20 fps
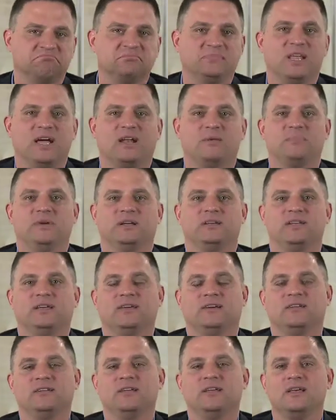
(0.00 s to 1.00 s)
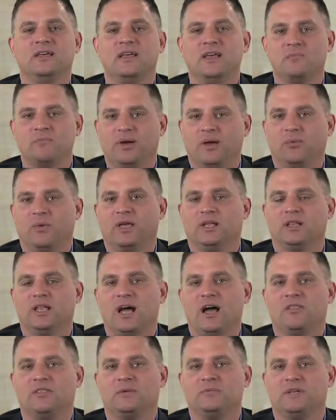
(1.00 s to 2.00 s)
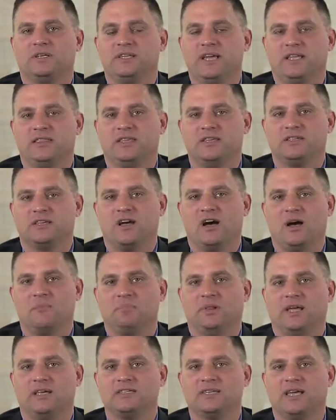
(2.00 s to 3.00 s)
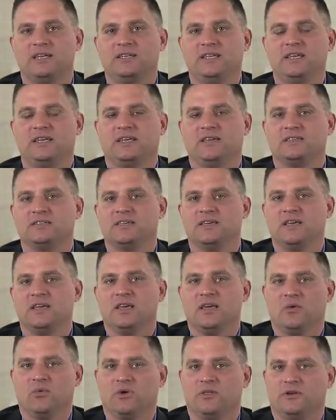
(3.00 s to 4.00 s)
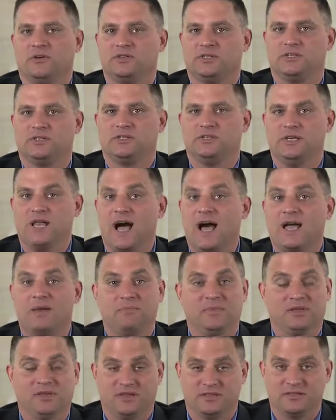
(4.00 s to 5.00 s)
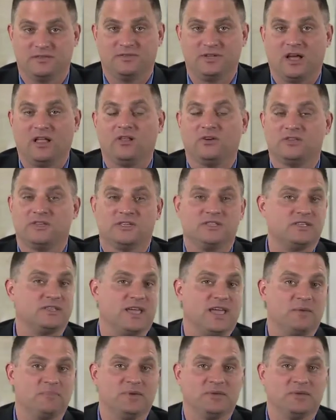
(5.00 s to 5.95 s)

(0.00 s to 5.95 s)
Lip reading: Not a big deal. But we allow them to take these complex ideas where there's not millions of dollars at stake,